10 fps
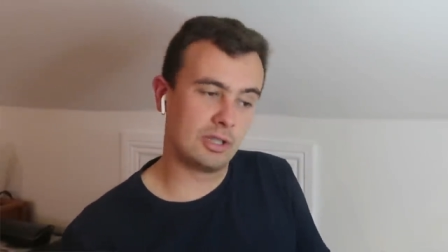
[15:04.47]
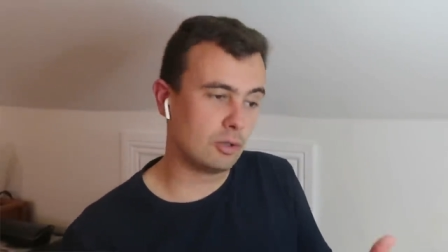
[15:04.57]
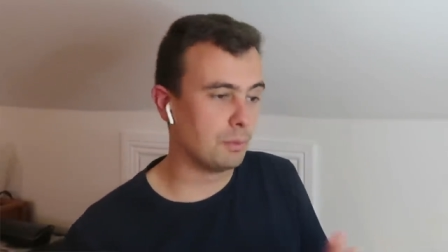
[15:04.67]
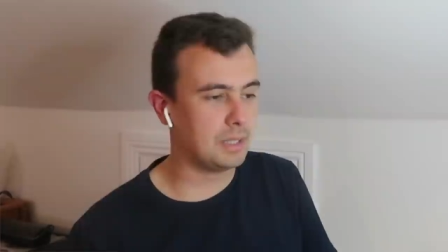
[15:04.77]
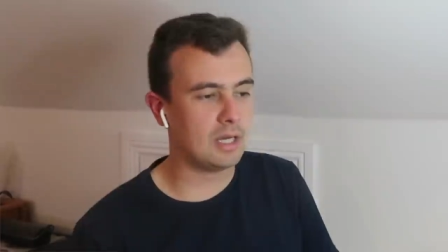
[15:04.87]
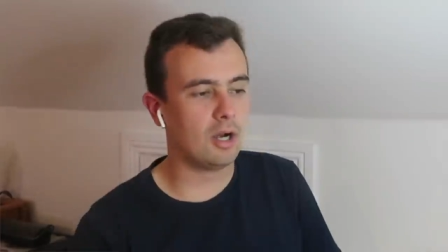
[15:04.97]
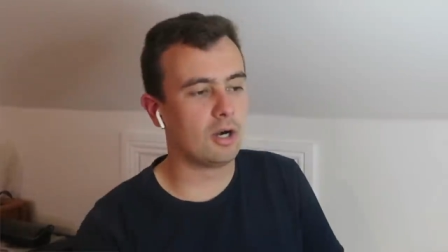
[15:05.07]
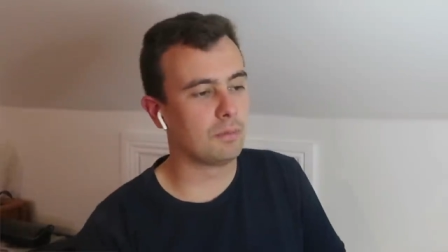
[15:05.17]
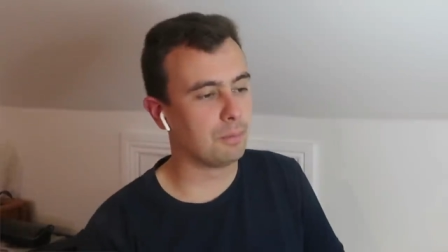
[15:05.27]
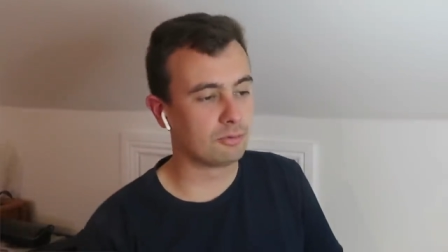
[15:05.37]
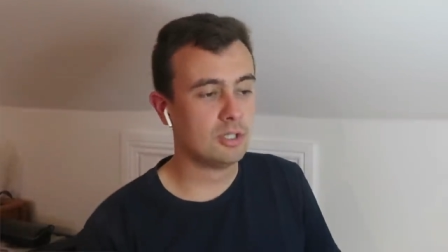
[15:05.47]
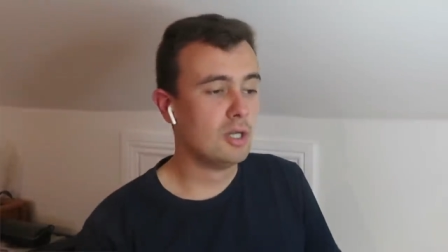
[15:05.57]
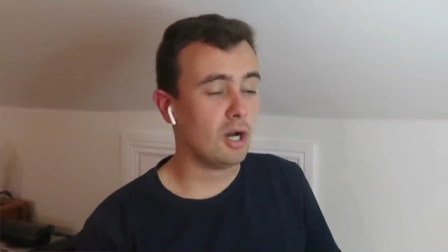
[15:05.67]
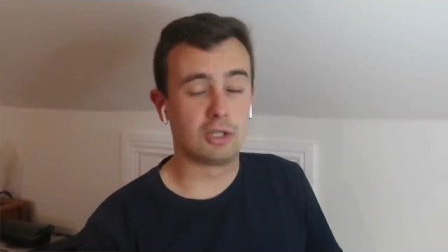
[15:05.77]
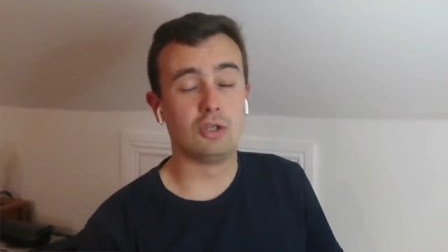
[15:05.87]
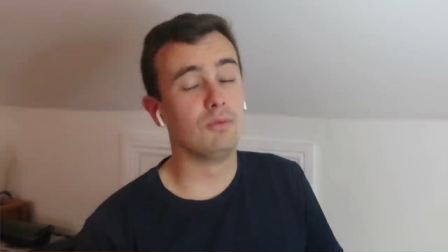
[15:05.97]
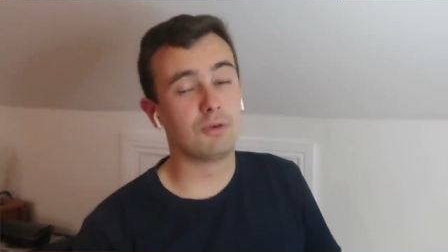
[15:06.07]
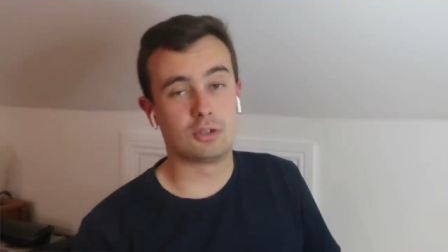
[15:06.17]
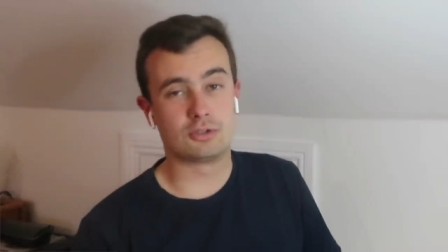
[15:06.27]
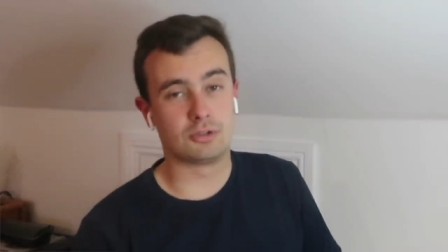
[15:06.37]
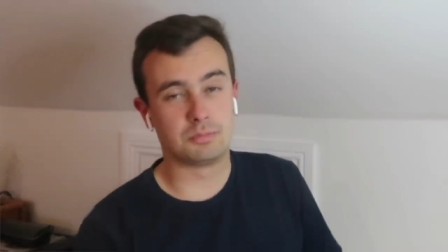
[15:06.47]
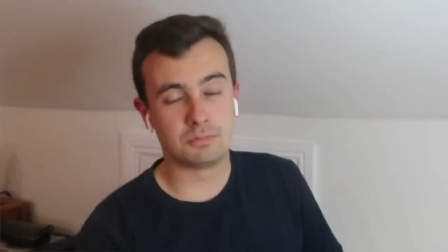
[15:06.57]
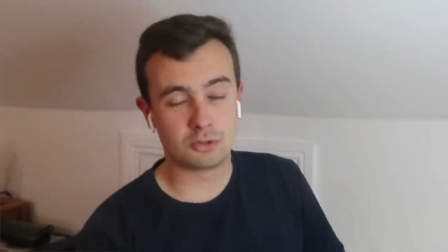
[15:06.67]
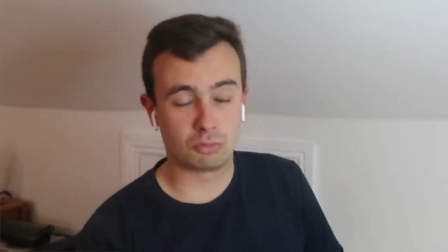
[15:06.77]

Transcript: It could be hard, but I'd love her to,